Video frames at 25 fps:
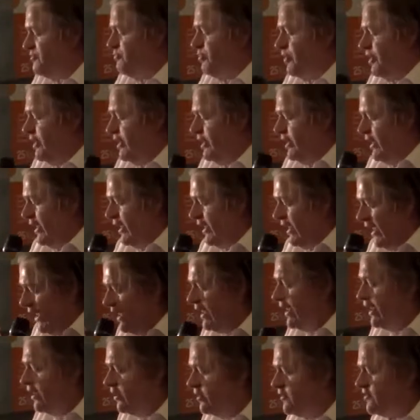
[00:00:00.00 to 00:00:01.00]
but in
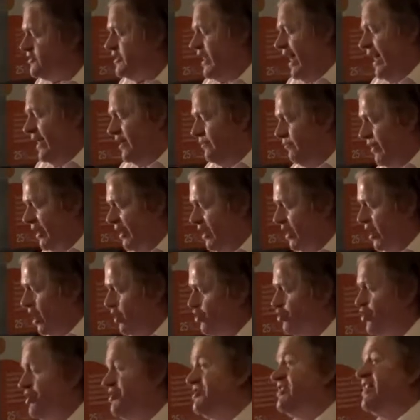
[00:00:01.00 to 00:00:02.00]
England and in many
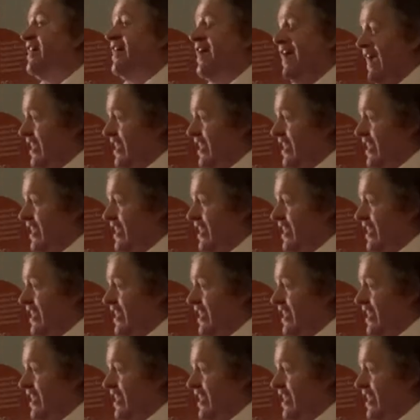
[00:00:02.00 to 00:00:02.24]
countries,